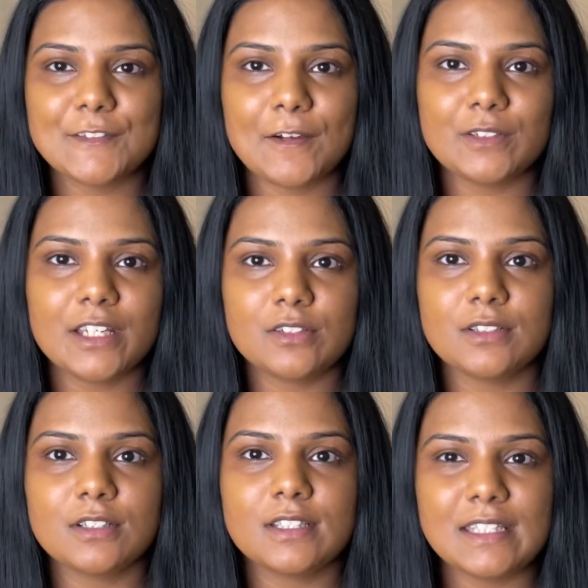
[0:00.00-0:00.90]

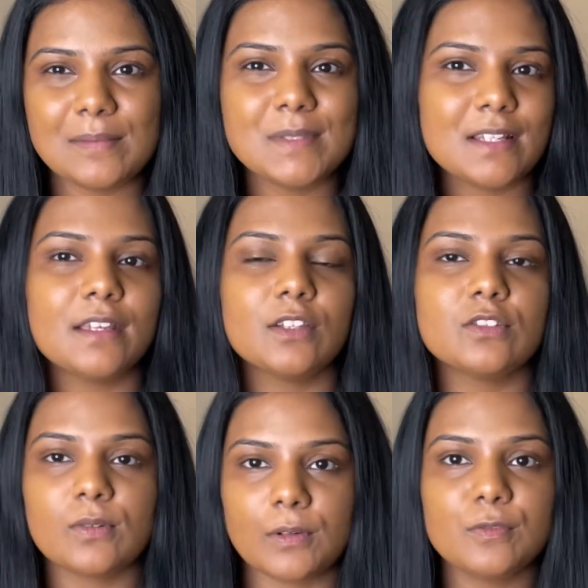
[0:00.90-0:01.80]
foundation seems like it's
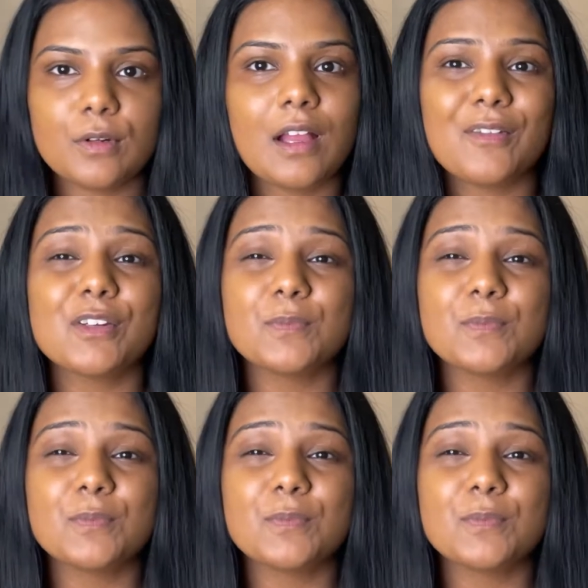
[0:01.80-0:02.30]
not full coverage,